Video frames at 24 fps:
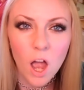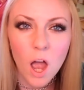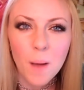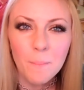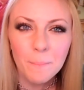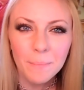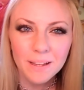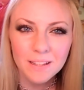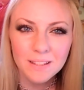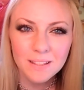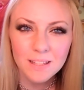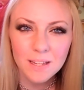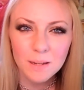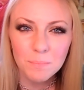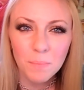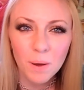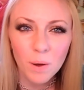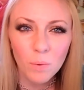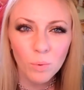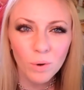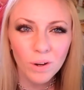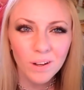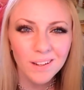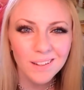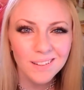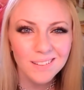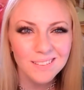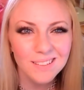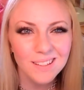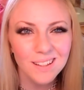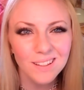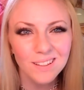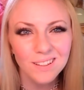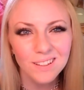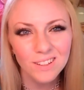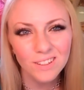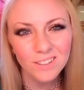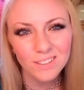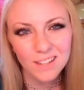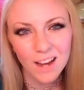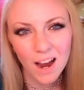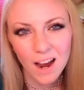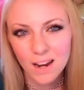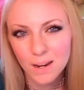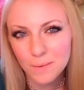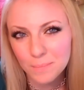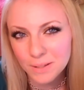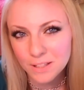My Sigma one is a little
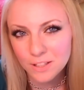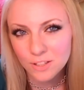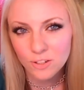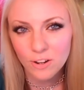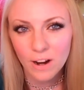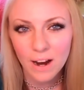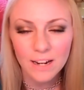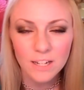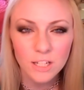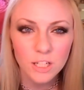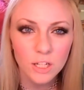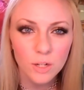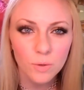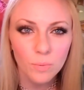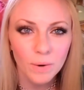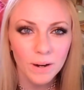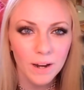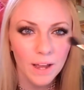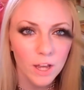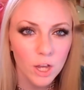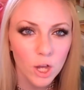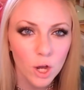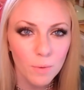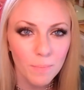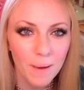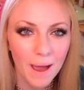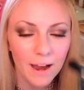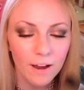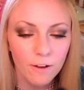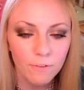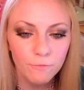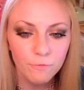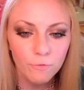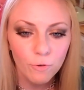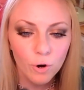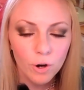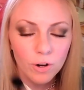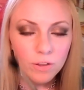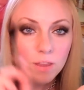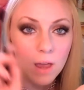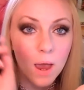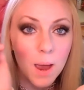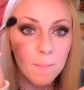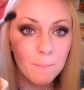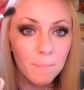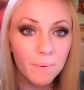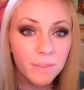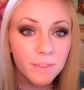tiny bit scratchy when I go back and forth,
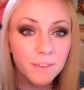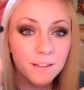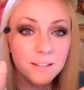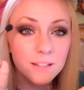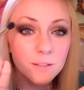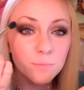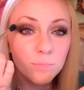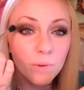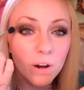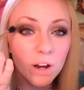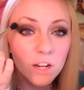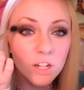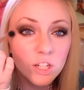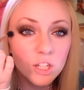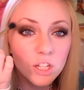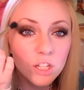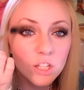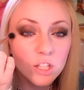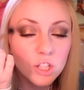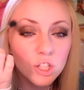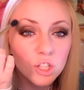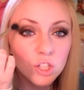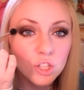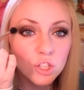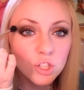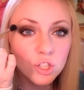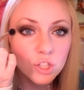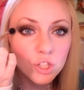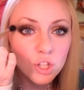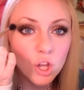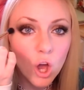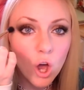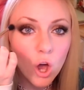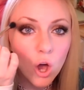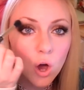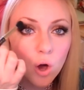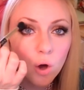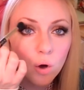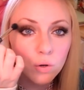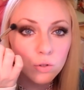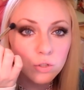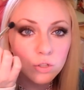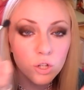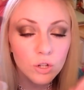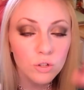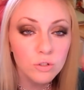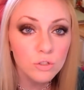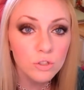but this brush is so
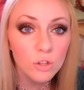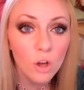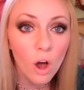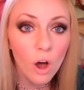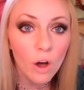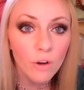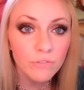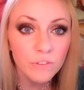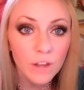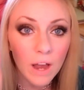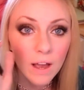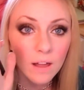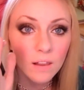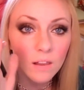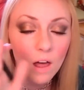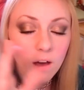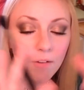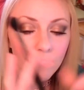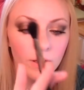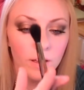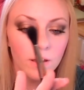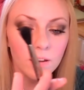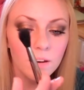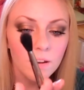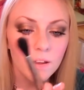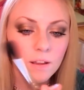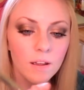soft. I love it.